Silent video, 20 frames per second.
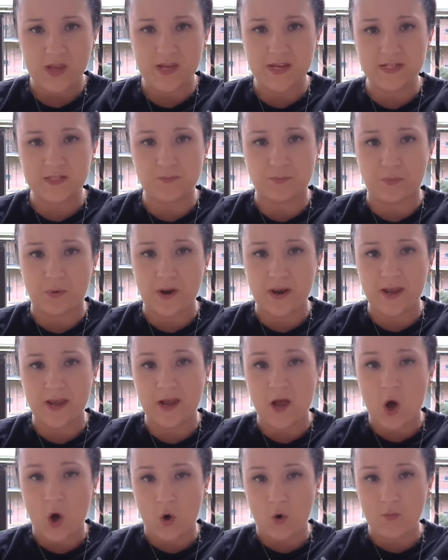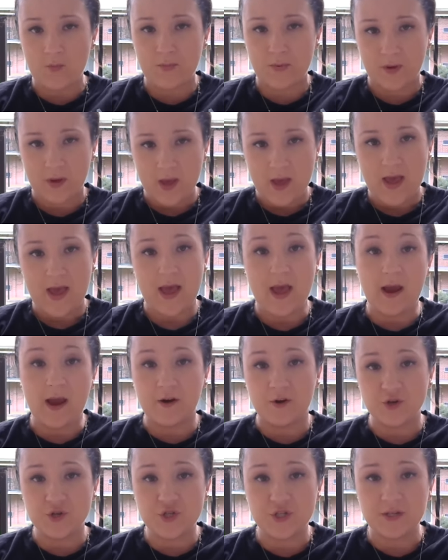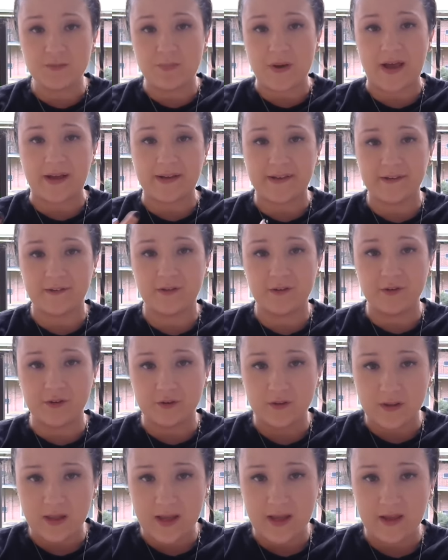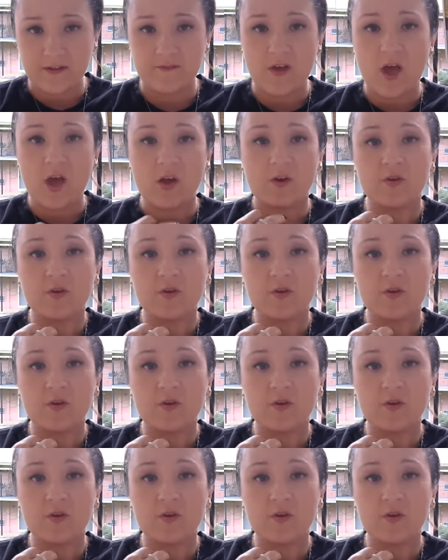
is bringing hope, energy back into your life.